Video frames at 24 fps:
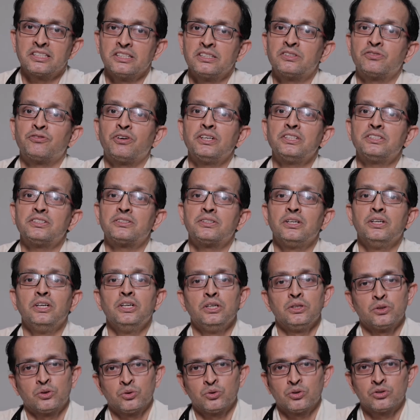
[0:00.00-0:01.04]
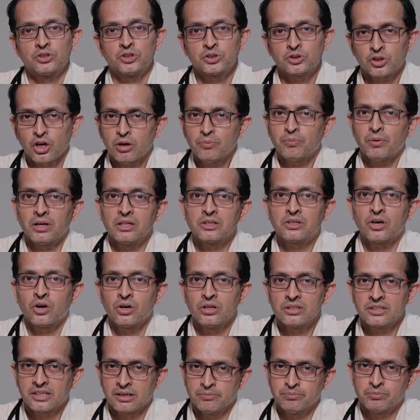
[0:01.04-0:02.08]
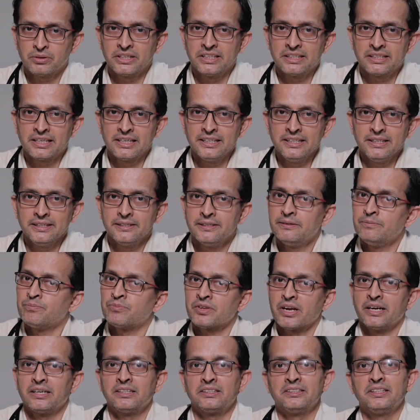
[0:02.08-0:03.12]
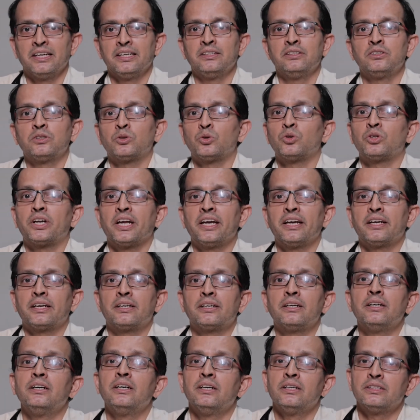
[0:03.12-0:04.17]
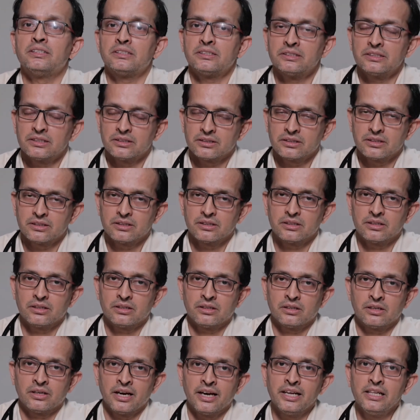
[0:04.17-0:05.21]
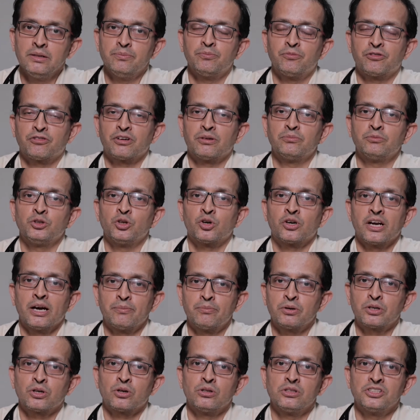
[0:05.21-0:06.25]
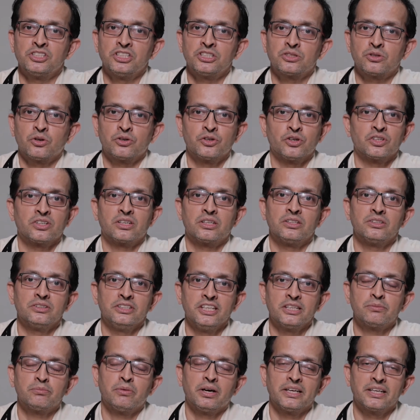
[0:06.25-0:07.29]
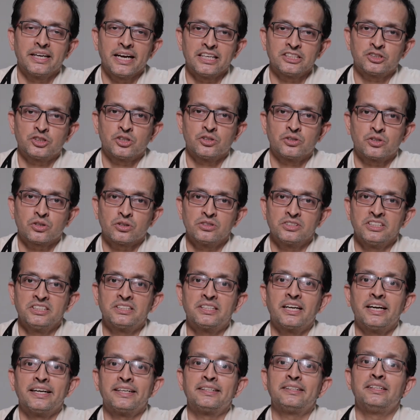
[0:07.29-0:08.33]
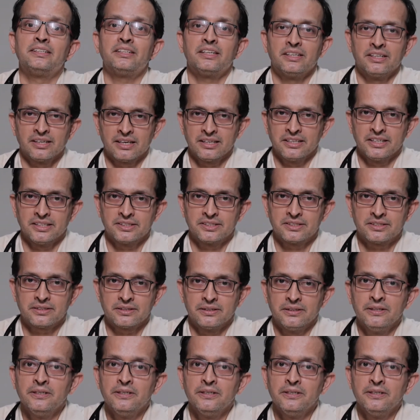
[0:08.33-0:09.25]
is first to stop alcohol completely and then to take help from your hepatologist or your nearby gastroenterologist at the earliest.